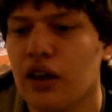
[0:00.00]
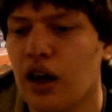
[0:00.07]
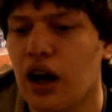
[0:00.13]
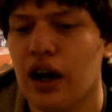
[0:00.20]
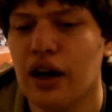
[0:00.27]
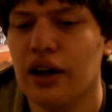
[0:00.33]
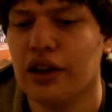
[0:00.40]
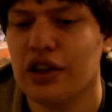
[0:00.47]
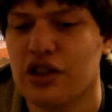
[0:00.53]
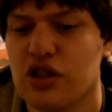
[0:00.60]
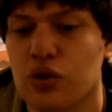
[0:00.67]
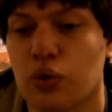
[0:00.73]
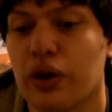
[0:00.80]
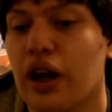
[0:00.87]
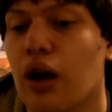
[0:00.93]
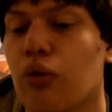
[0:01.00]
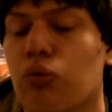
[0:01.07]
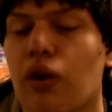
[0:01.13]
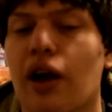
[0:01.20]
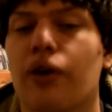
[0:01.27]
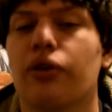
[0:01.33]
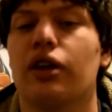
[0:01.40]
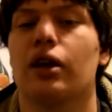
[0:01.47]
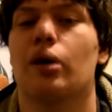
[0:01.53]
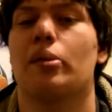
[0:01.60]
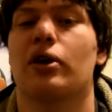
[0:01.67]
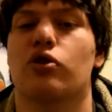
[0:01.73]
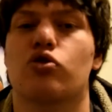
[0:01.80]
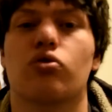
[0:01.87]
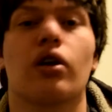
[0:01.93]
The story around it
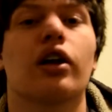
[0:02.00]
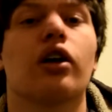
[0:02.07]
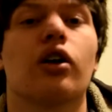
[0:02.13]
about drug